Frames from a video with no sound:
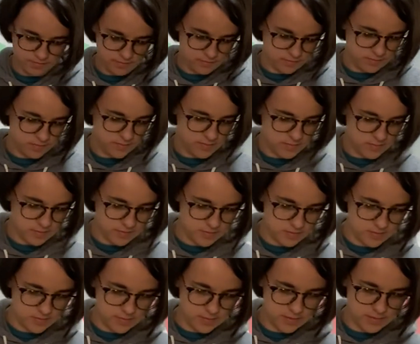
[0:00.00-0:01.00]
I'm
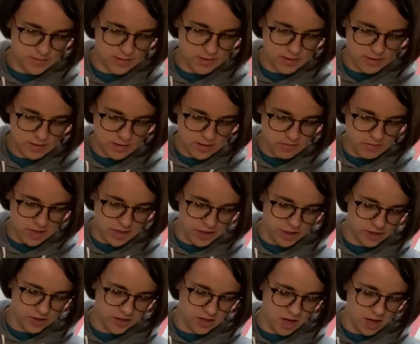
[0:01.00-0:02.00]
going to
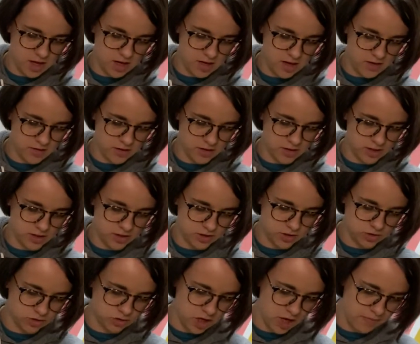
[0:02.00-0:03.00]
just cut another little
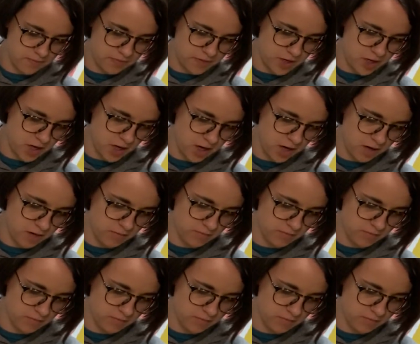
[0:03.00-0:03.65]
strip here.